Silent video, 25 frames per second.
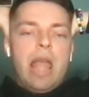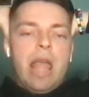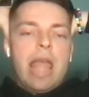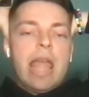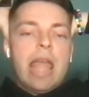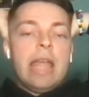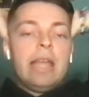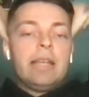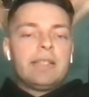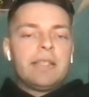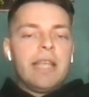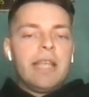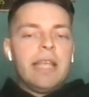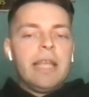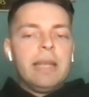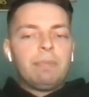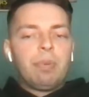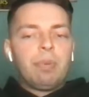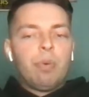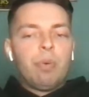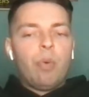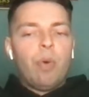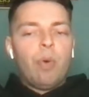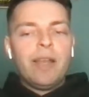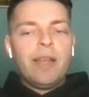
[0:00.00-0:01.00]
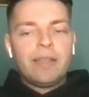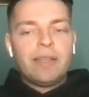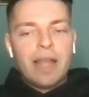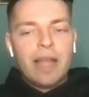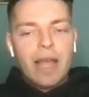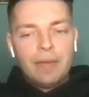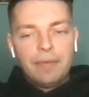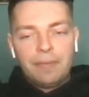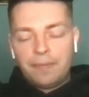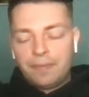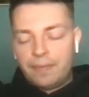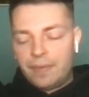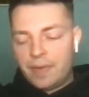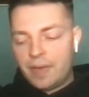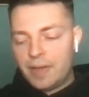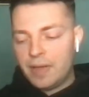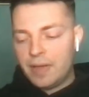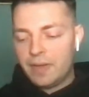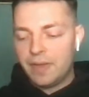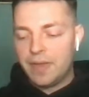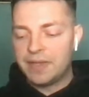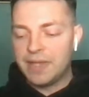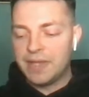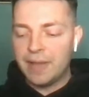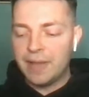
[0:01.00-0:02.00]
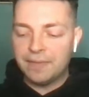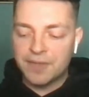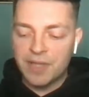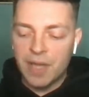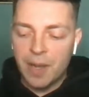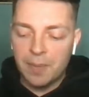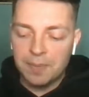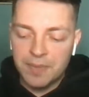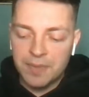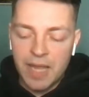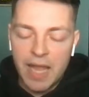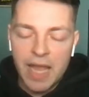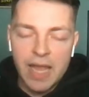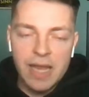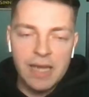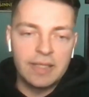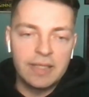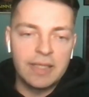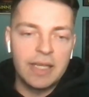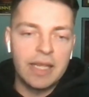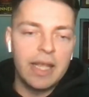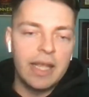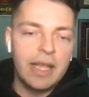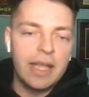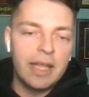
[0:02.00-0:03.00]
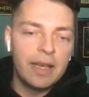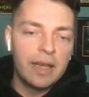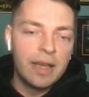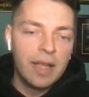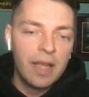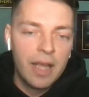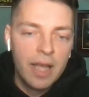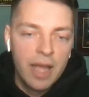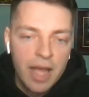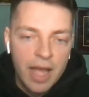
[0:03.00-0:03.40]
18-point diff. The diff's up to 18.